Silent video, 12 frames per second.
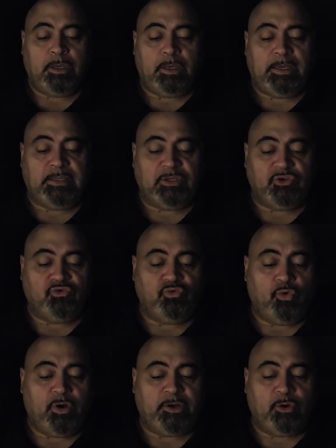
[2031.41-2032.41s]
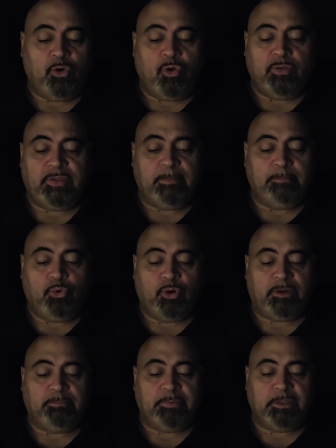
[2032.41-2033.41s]
He destroyed all the
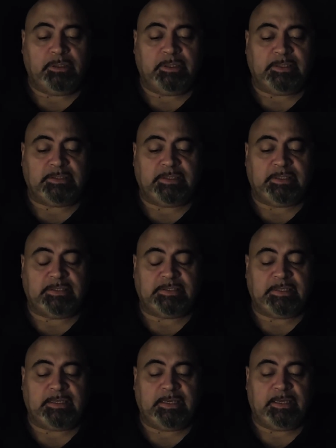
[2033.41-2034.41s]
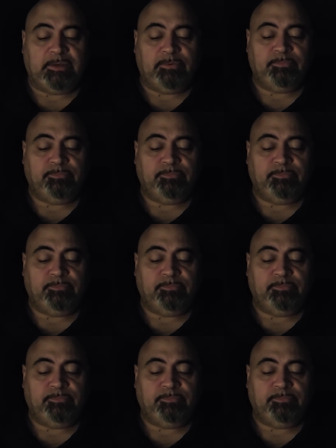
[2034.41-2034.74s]
important buildings in the city.